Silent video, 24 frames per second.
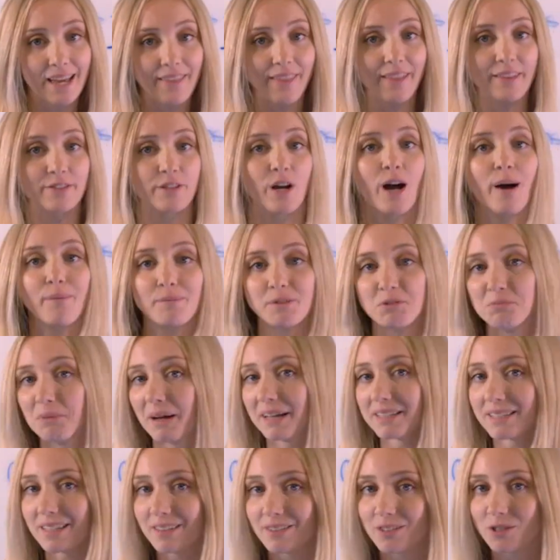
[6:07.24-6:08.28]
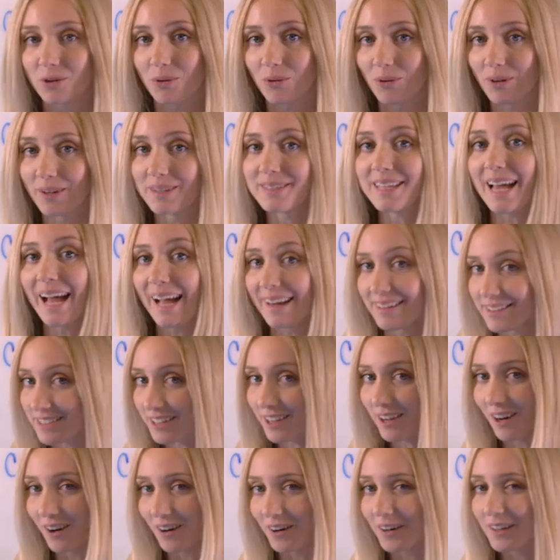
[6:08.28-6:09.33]
that's optimizing towards add to
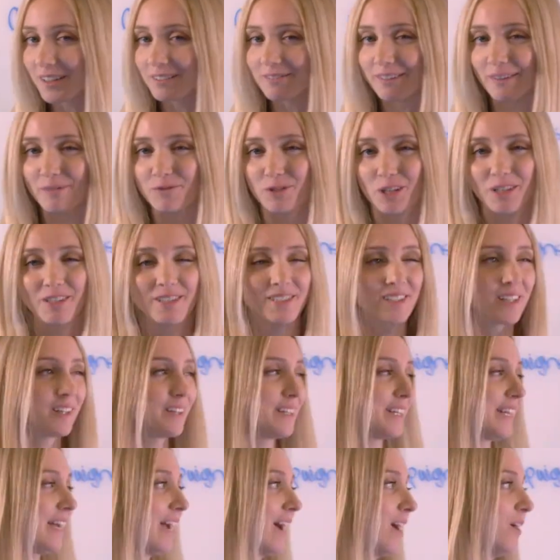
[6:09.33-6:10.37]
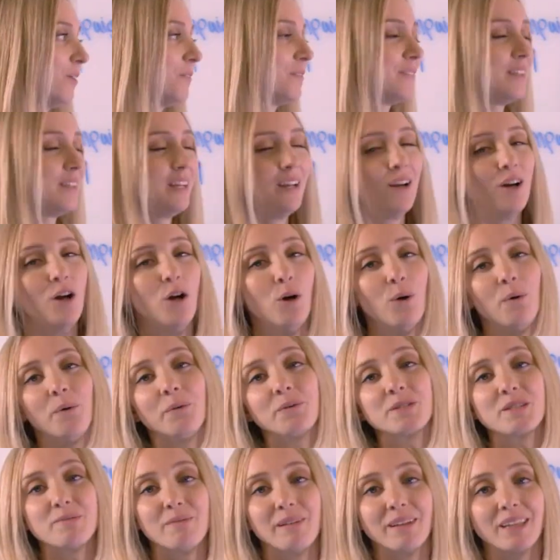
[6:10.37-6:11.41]
cart if I'm just starting out.
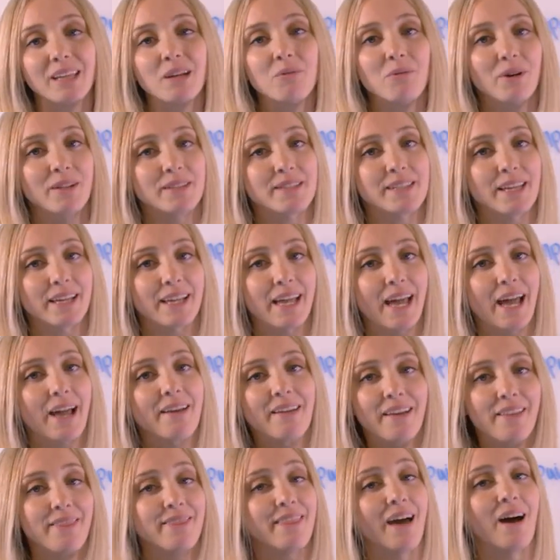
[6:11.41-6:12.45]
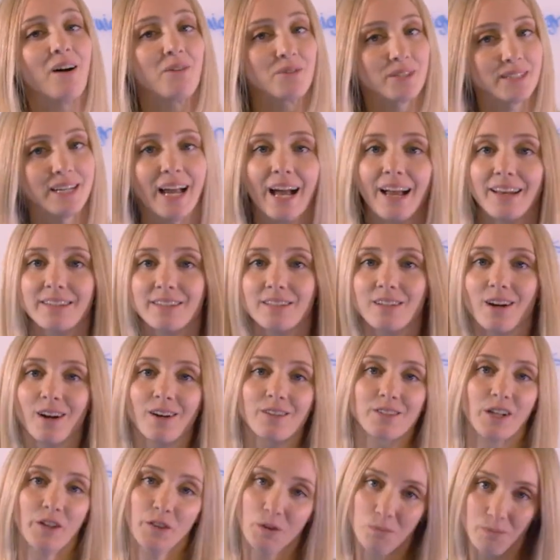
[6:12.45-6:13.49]
Ultimately, once I get 1,000 add to
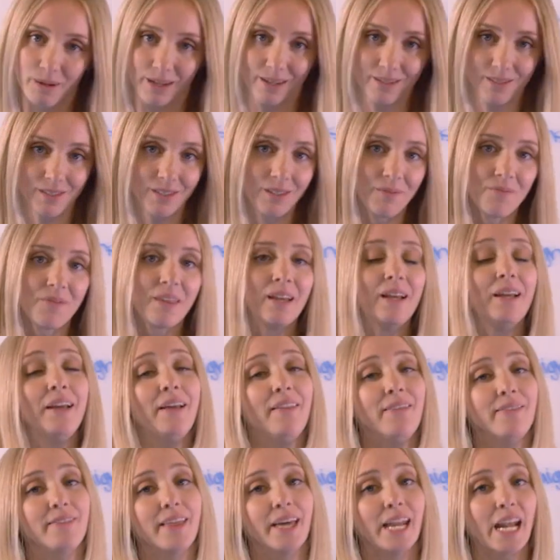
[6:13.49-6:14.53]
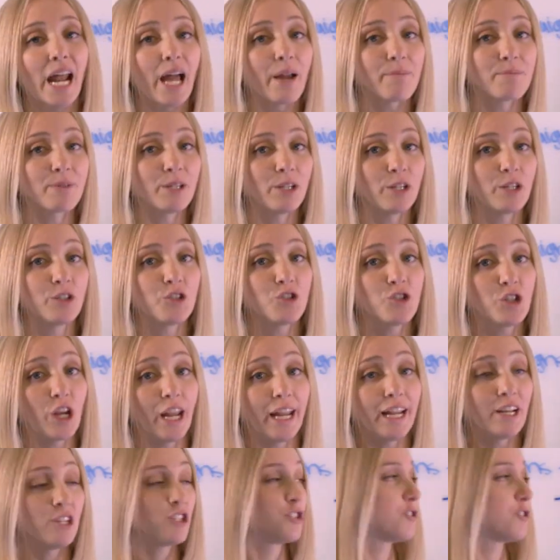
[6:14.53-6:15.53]
carts on the Pixel, then I'm gonna change